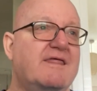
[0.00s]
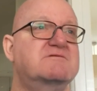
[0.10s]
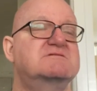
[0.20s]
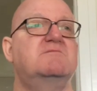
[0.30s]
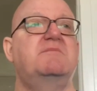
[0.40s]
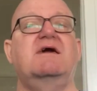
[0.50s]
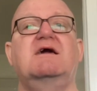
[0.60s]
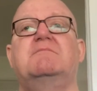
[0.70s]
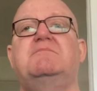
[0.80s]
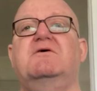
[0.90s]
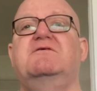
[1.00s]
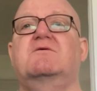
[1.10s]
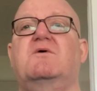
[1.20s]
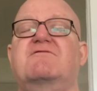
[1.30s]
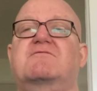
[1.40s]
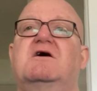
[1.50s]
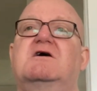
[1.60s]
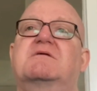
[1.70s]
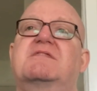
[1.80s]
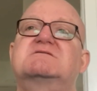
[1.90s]
they were still picking up points away from
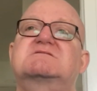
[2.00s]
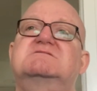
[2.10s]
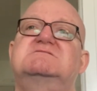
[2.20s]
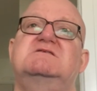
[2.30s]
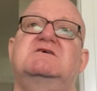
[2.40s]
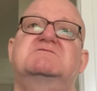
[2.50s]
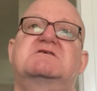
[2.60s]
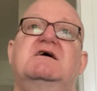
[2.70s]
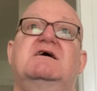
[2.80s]
home, and that's continued